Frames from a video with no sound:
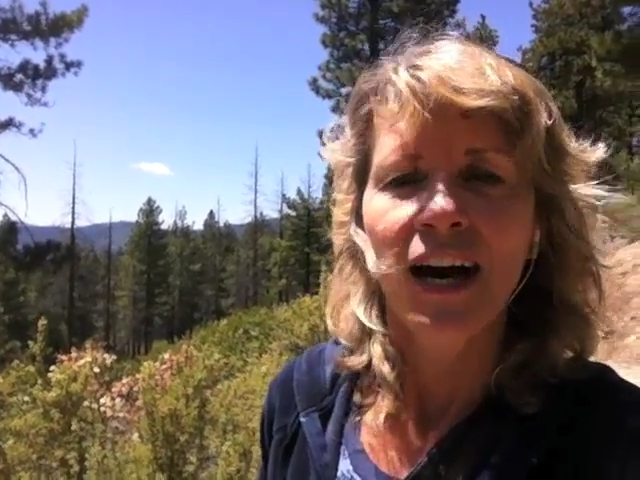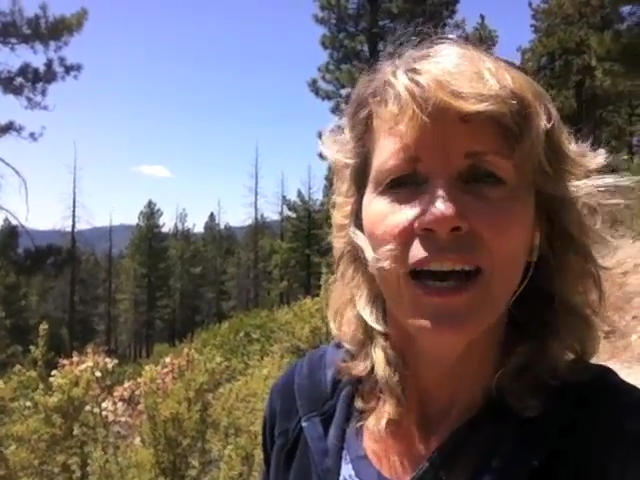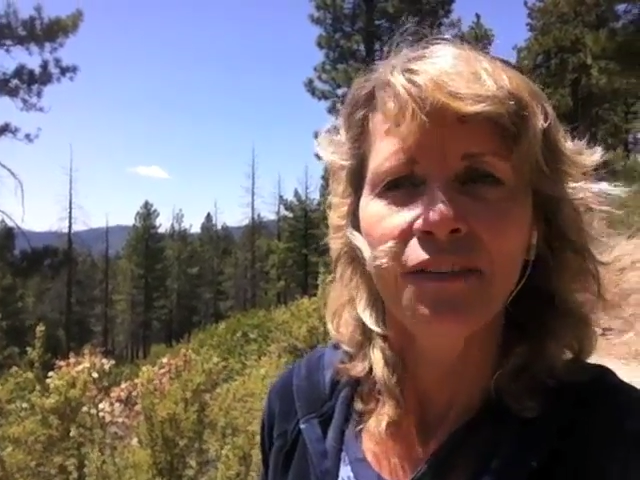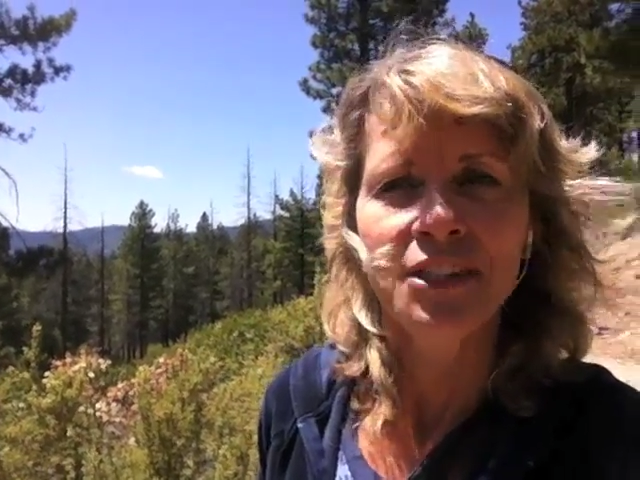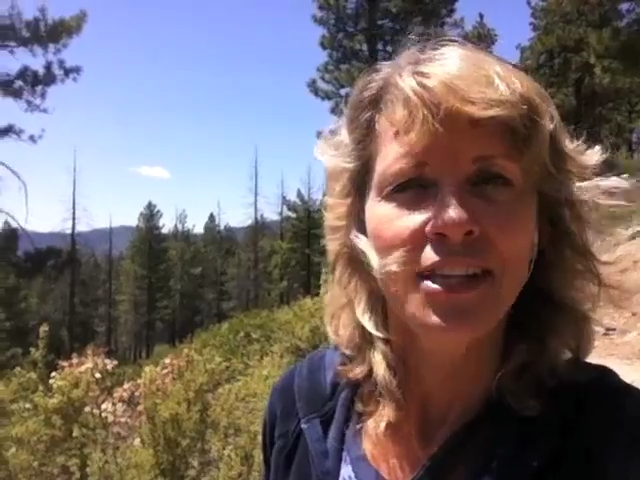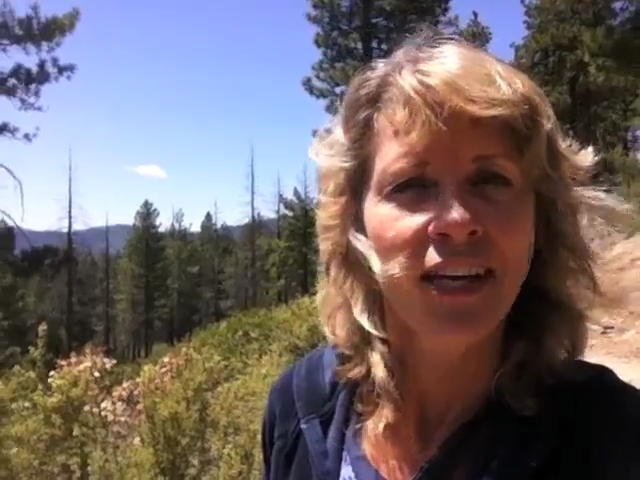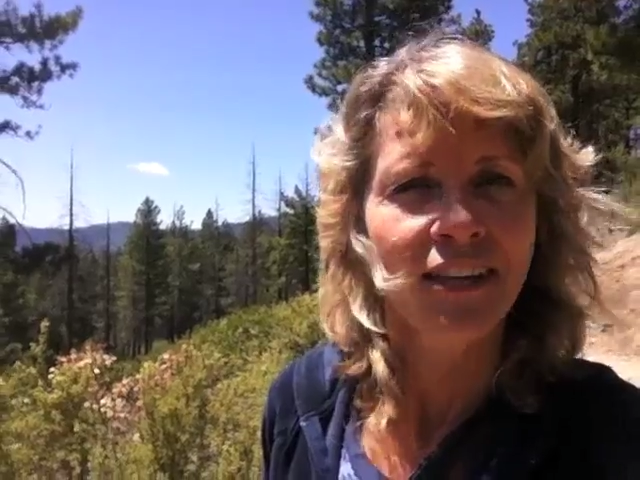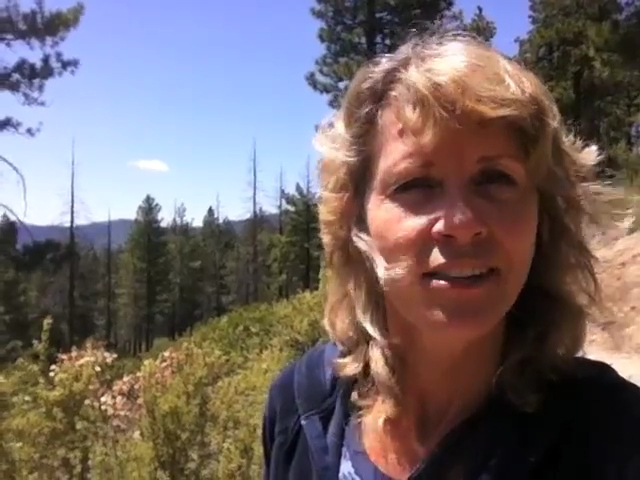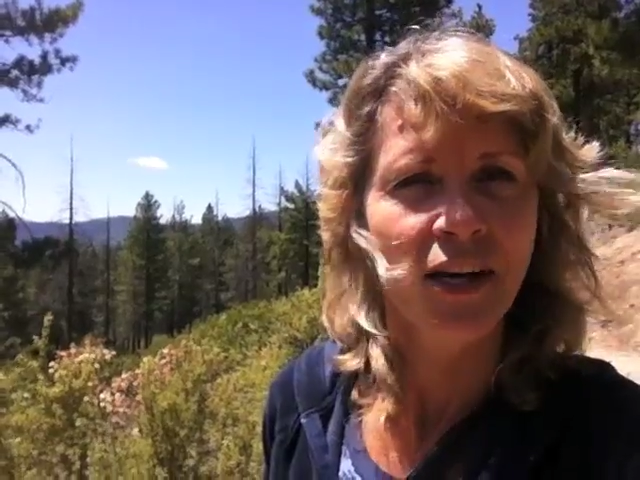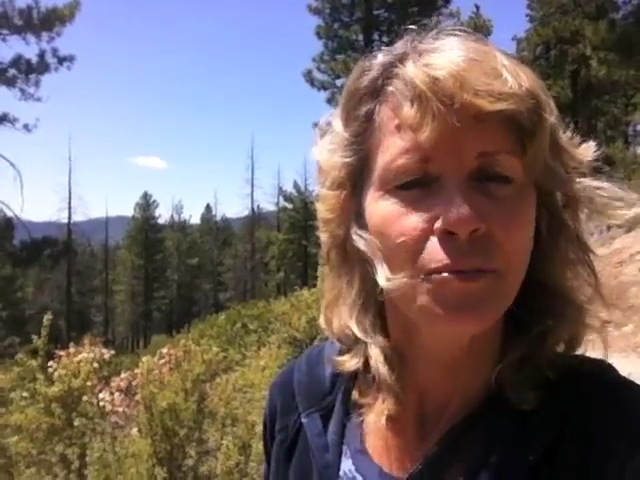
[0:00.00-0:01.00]
I haven't
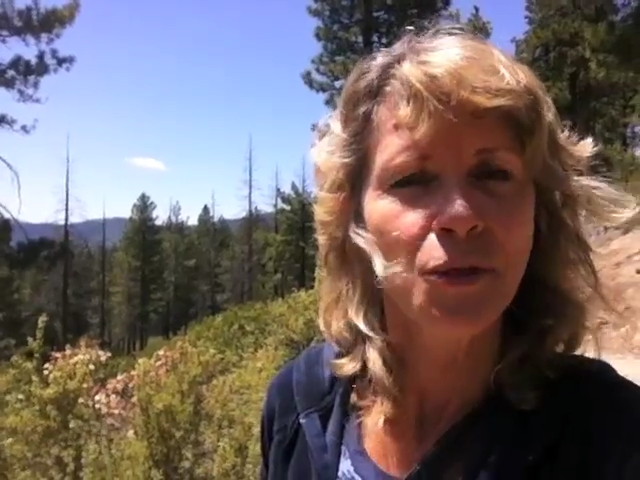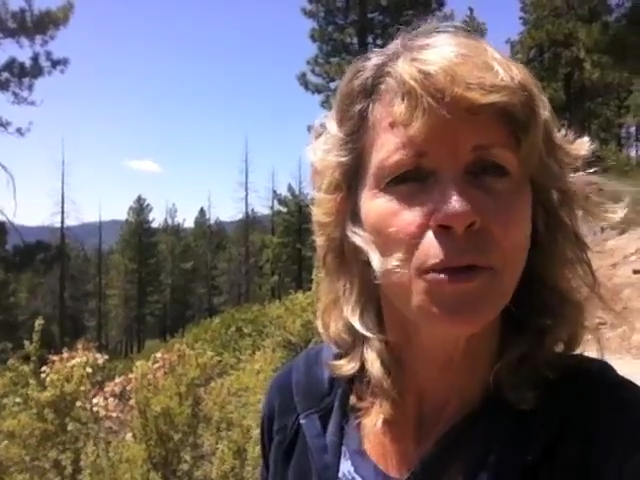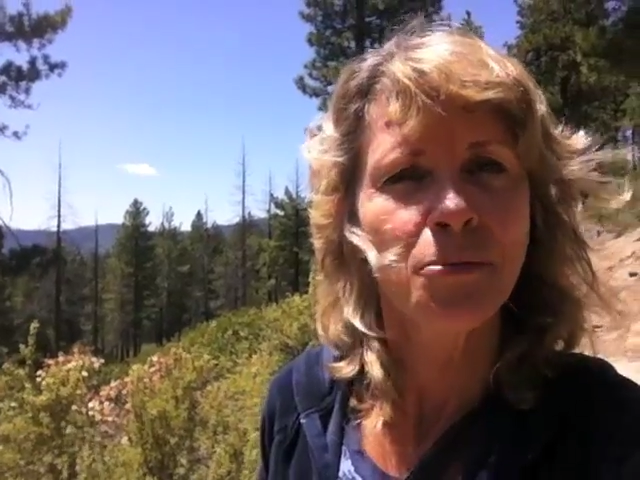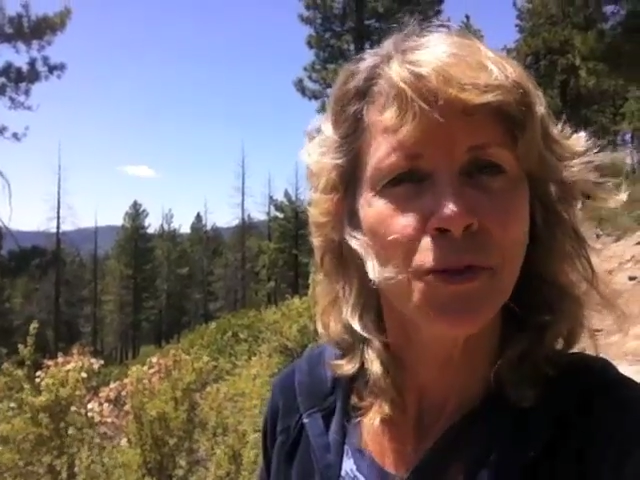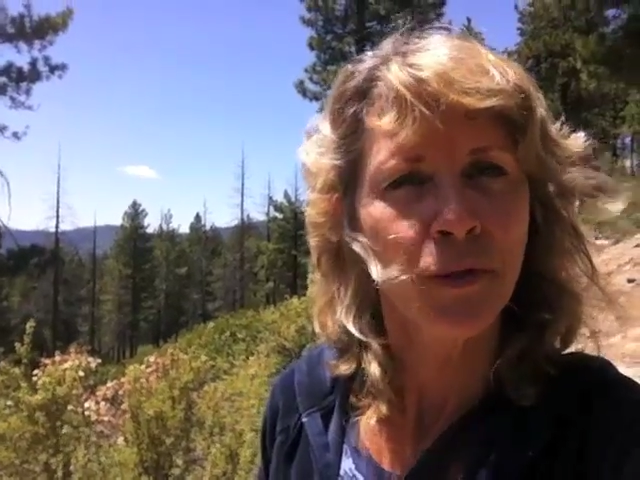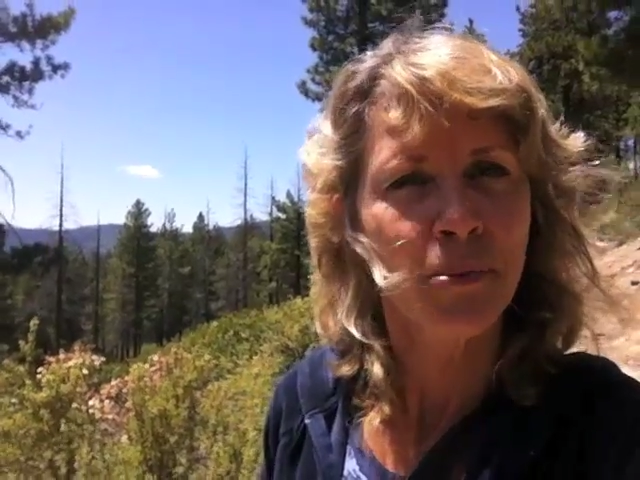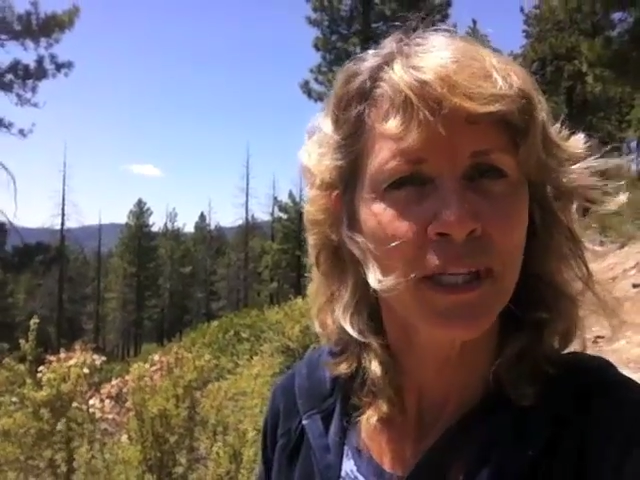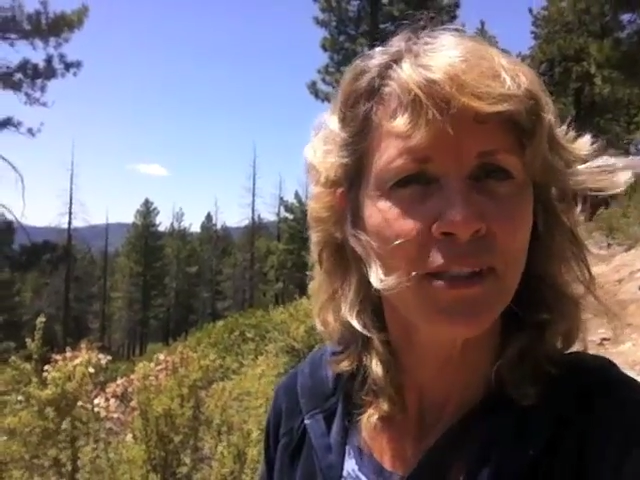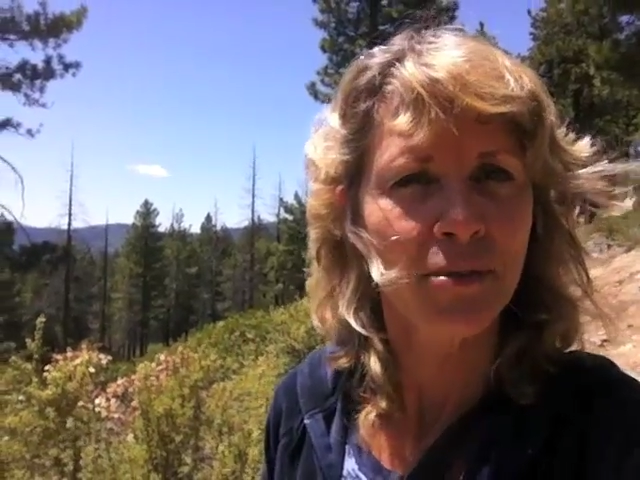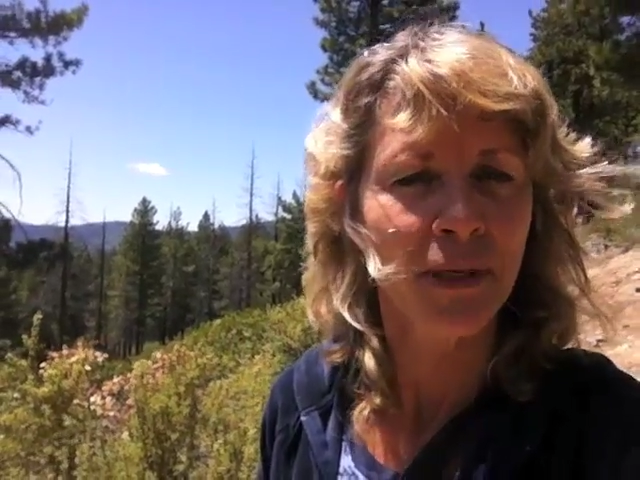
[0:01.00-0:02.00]
taken time to absorb
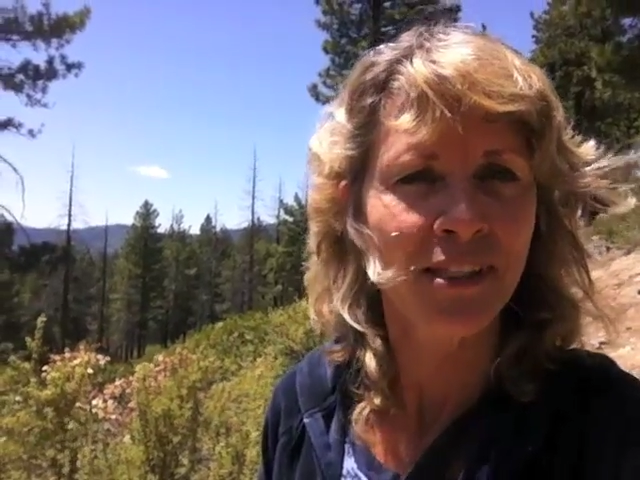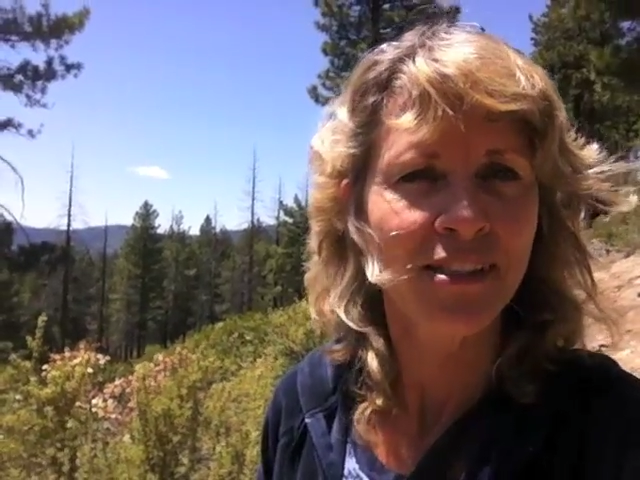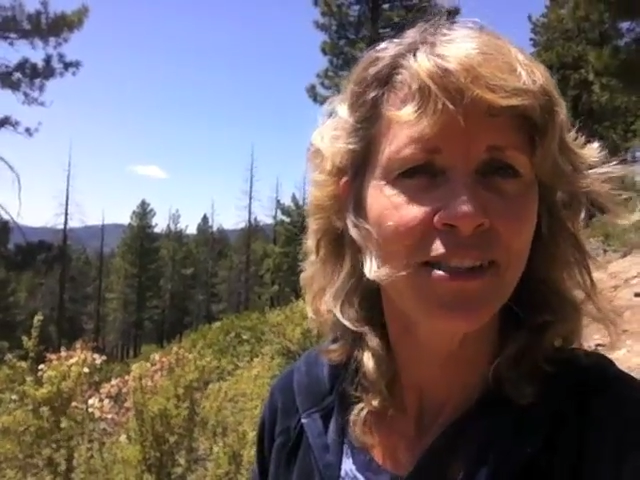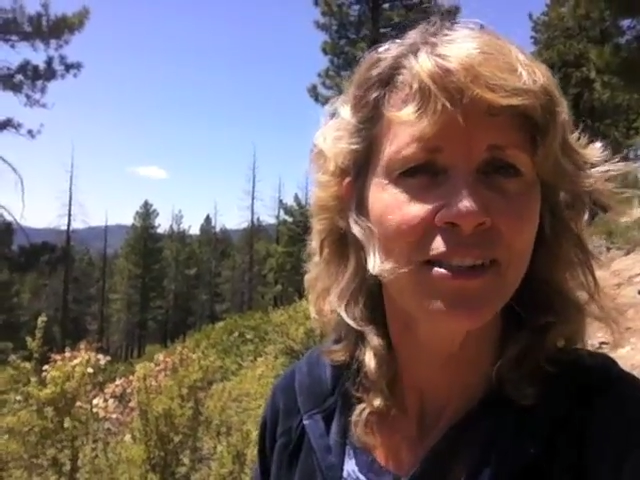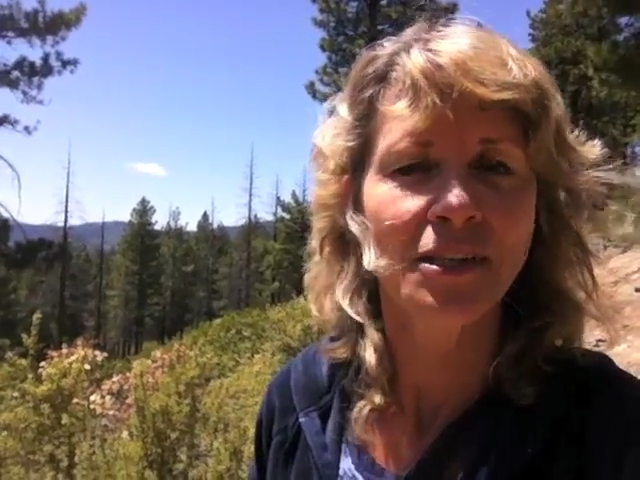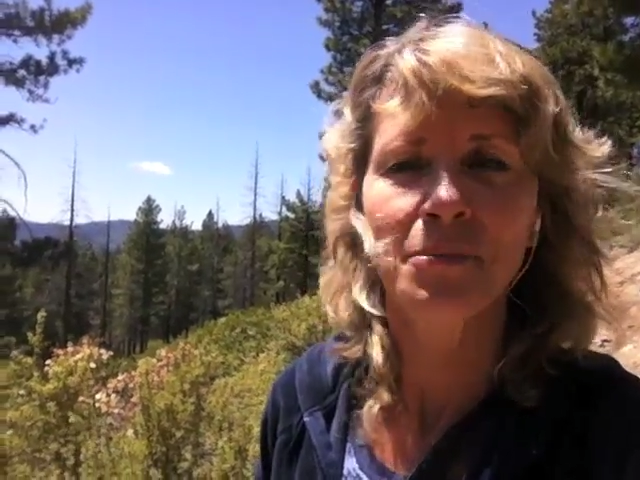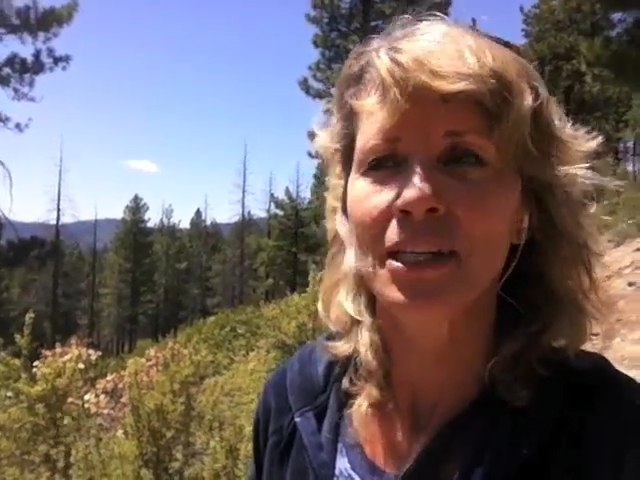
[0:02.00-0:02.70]
it into my system,